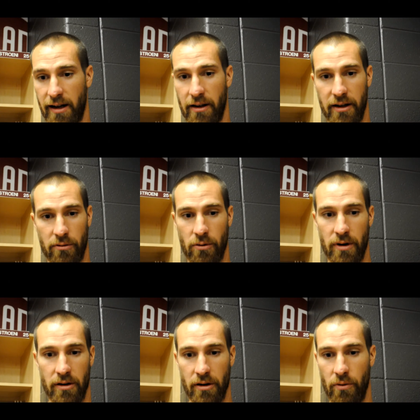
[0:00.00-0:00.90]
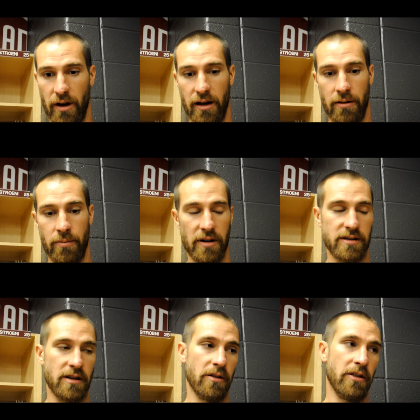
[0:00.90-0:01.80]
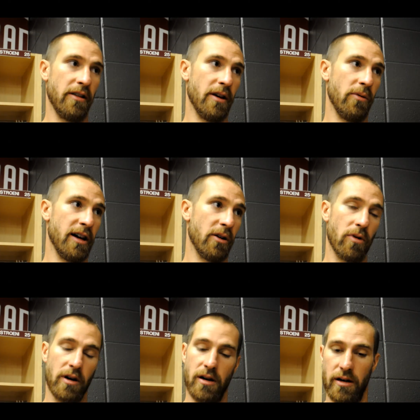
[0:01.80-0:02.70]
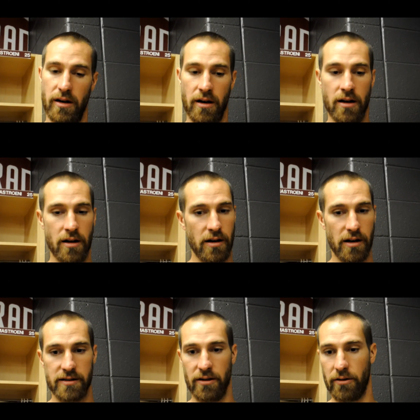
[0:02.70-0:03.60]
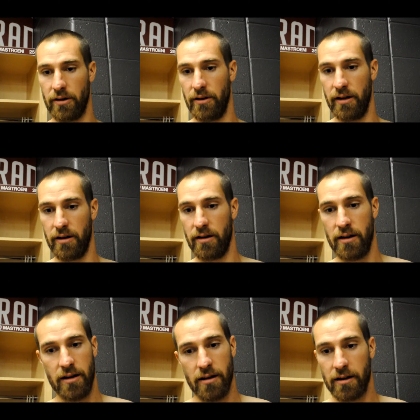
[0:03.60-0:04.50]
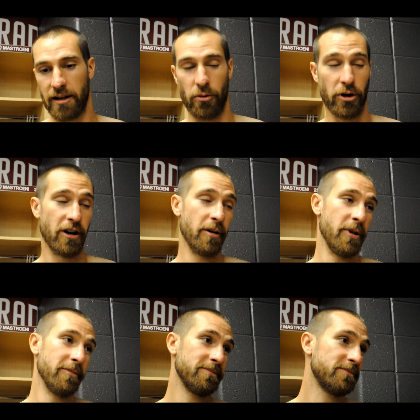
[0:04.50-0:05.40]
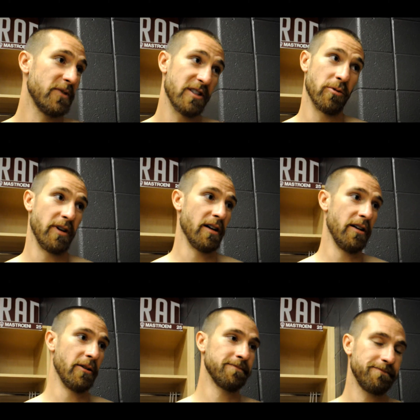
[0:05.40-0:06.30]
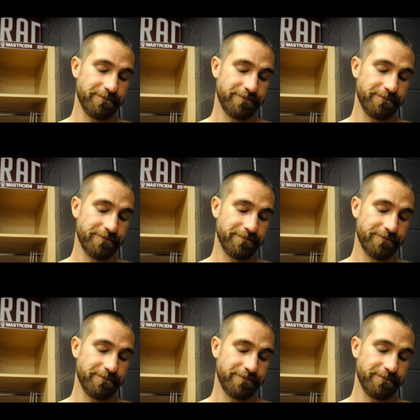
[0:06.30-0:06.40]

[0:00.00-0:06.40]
that, I think we're well on our way, but it's another thing that we got to work on, and it's still early and got to work on it, man. That's what we got to do.